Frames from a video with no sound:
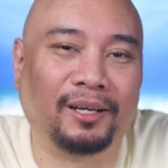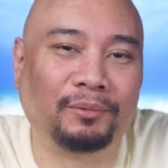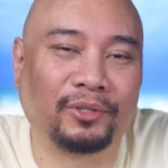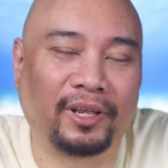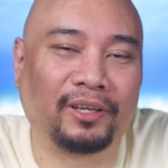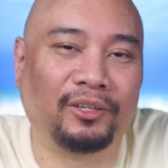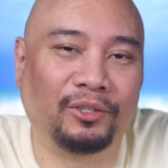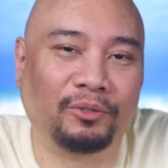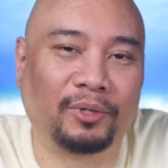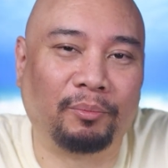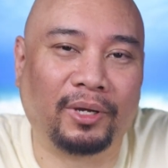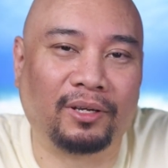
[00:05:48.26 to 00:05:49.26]
so I could use
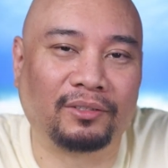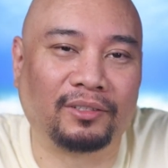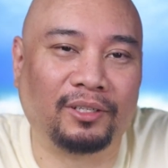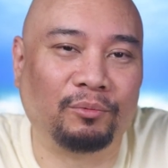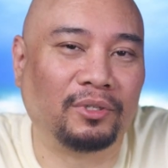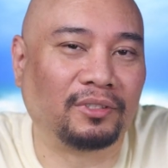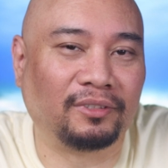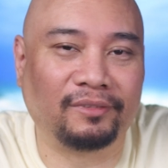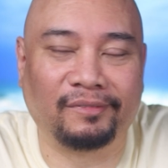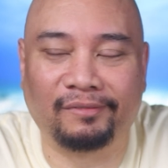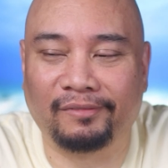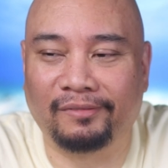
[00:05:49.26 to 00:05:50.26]
my mouse, and it wasn't
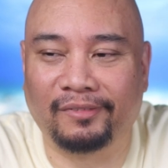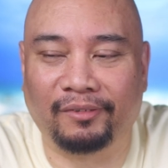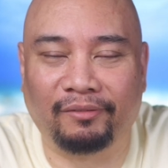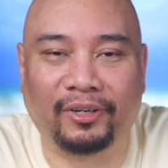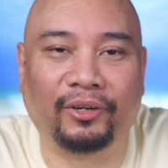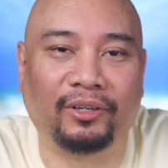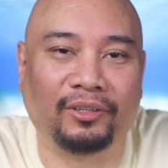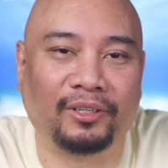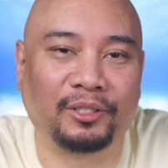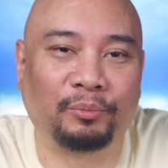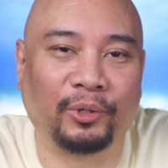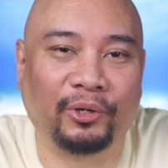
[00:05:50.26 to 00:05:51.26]
a very good
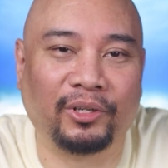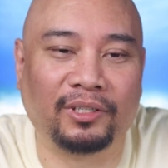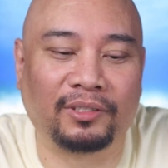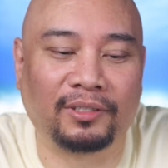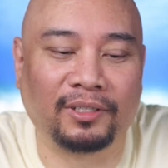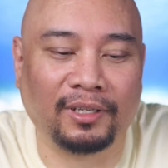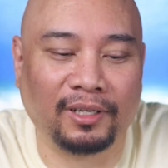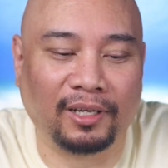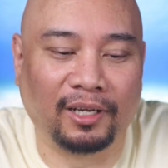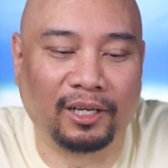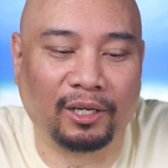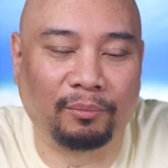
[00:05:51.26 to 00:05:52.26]
experience.
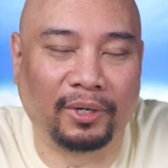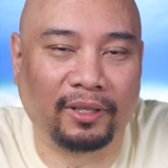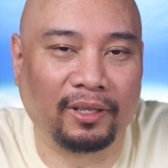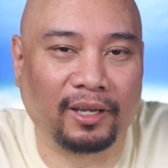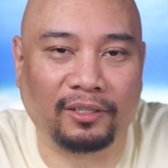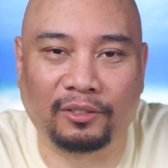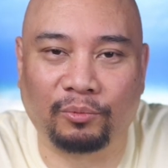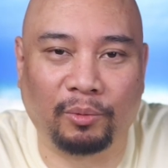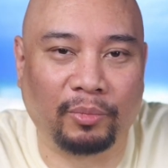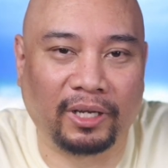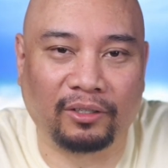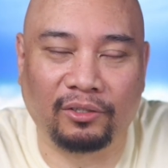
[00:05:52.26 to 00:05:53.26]
I think I just
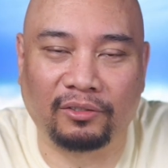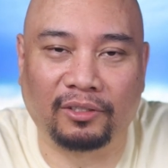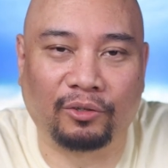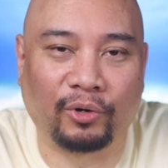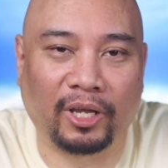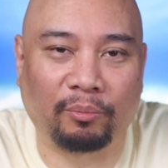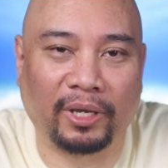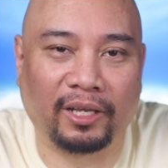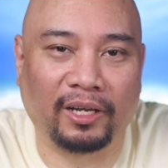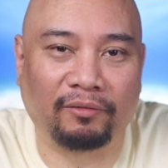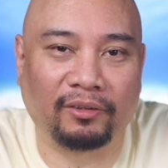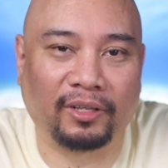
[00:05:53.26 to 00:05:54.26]
went back to using the
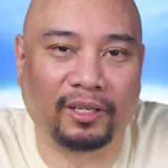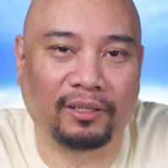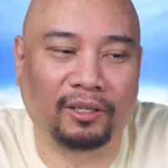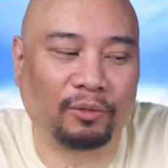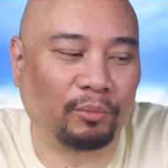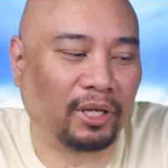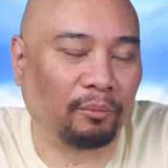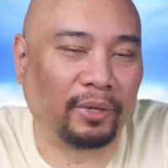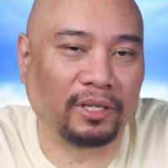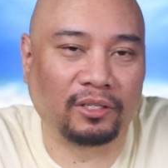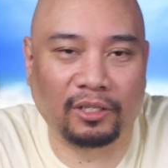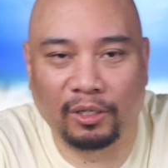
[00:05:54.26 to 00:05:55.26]
trackpad after that on my
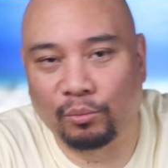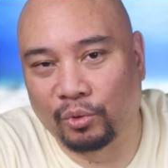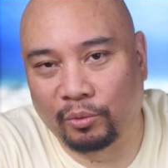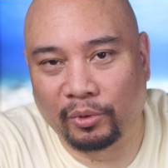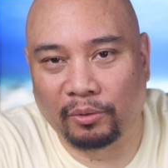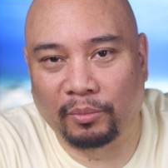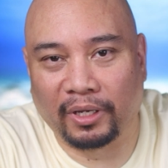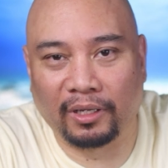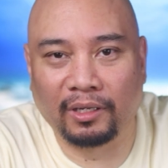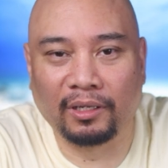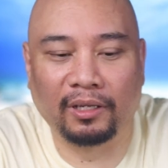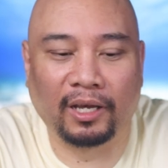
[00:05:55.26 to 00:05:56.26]
Magic Keyboard with
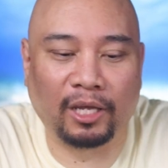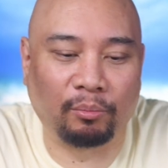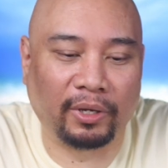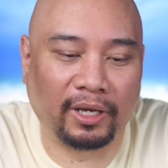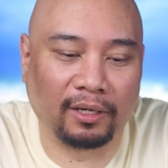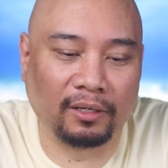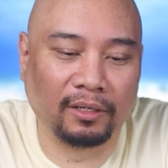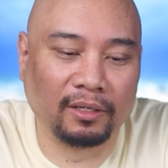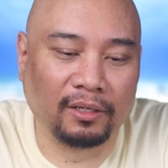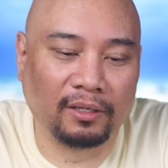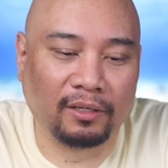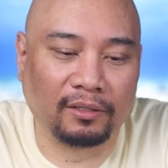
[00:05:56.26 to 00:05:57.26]
my iPad.
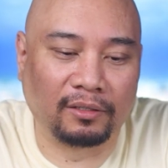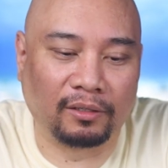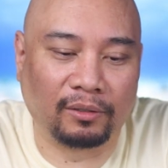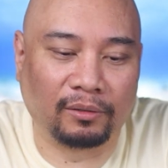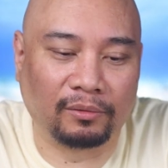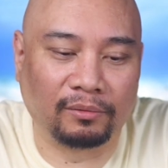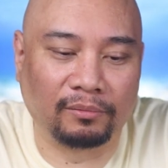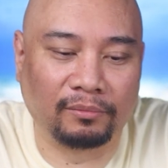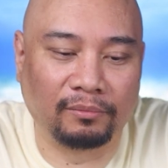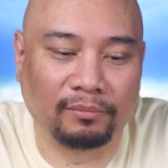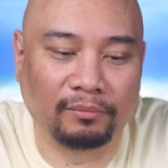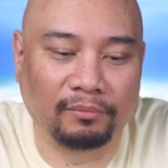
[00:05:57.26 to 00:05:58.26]
So
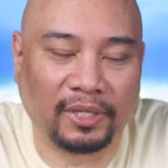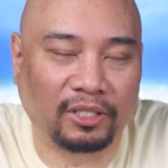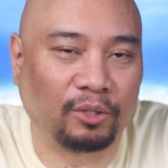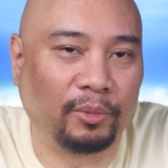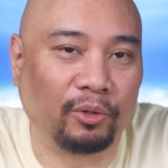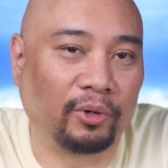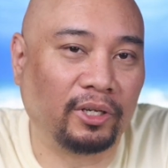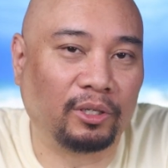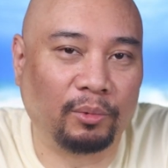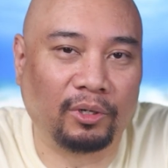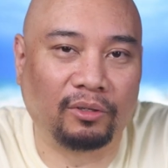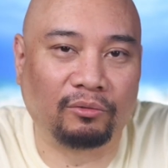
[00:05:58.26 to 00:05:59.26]
that's going to be great to
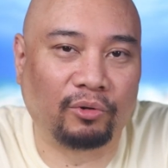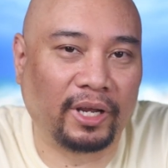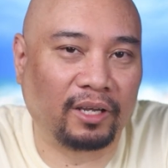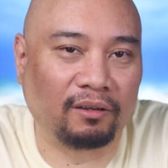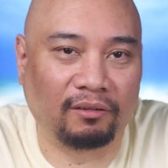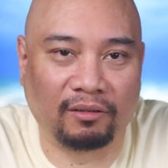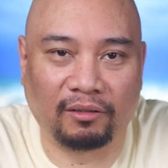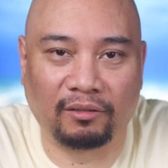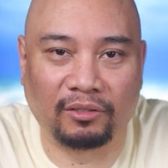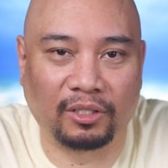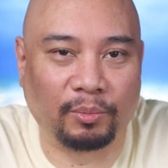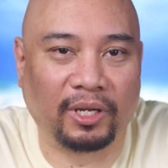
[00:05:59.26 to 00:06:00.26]
be able to track on
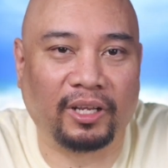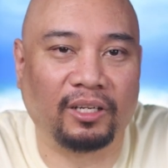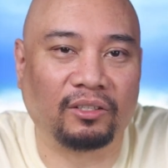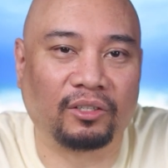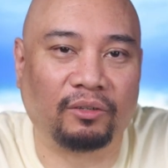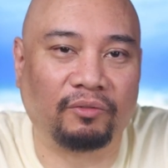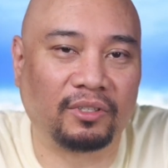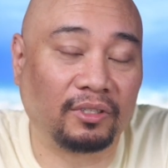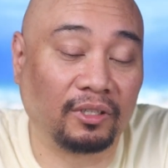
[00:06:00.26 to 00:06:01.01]
just about any surface,